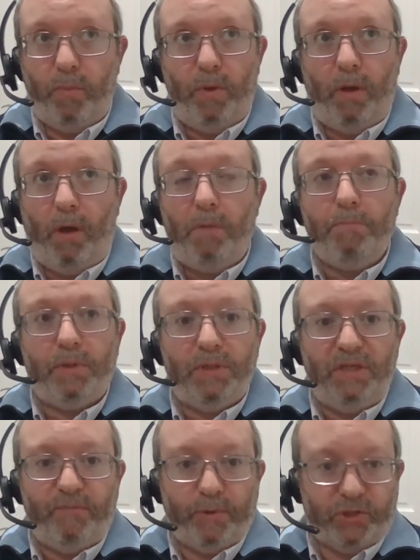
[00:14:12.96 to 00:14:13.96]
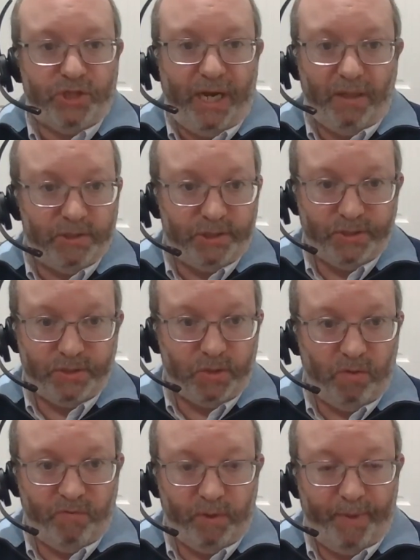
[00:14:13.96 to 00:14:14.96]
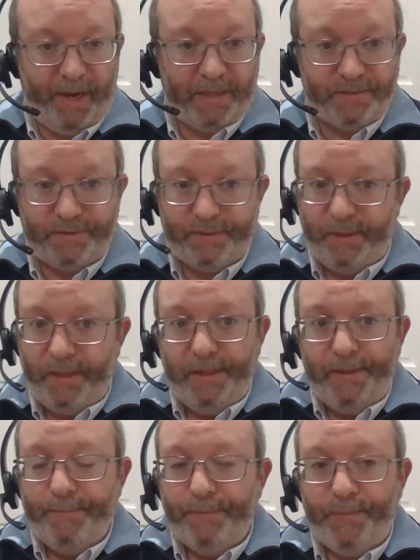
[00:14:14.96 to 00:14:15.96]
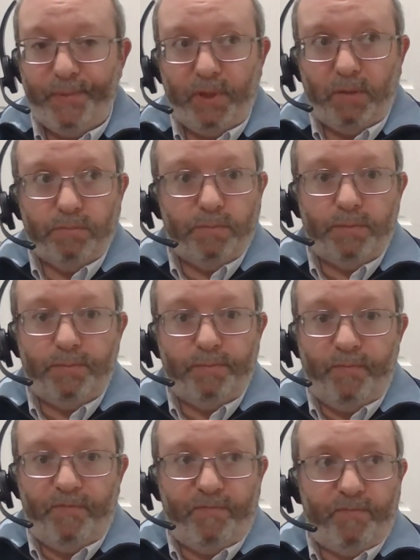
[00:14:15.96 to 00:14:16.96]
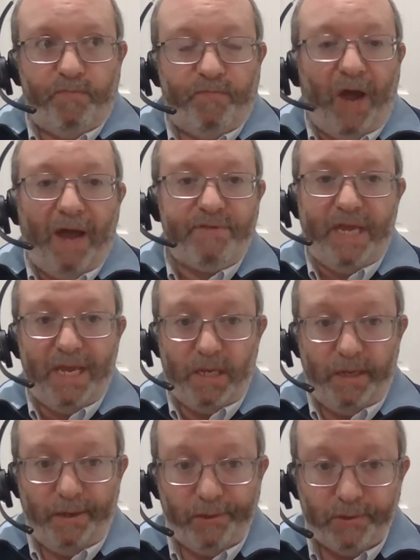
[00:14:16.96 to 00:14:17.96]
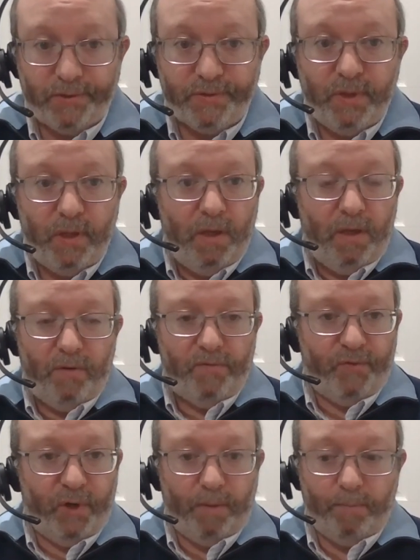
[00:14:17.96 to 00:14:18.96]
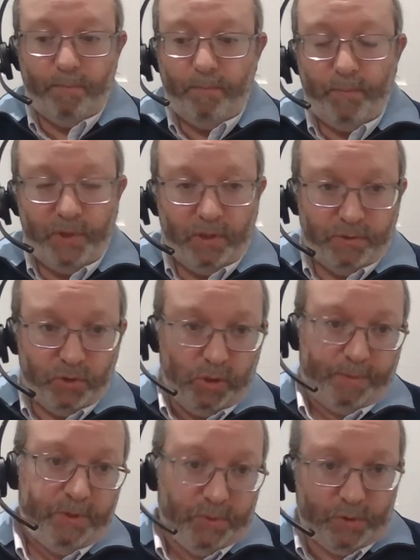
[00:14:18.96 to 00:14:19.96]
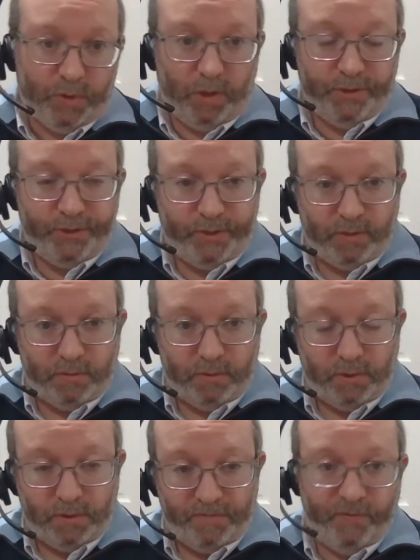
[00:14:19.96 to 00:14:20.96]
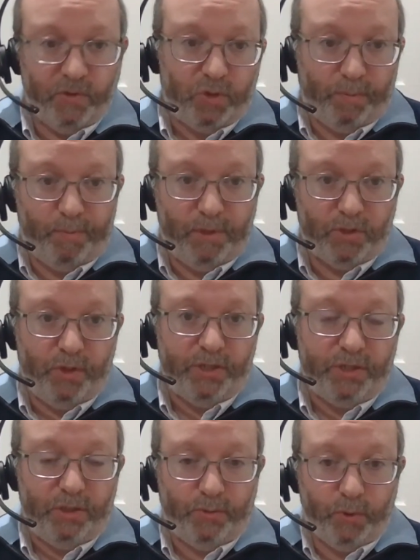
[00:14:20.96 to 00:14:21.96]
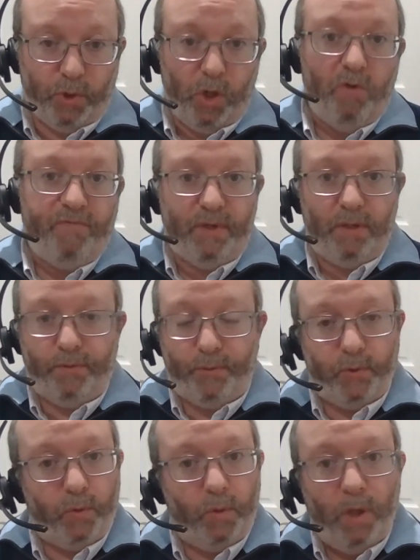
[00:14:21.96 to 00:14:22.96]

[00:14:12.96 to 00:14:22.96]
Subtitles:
unbelievable challenges over the past, 5 to 8 years, from, disruptions we saw during the first Trump administration, through COVID, through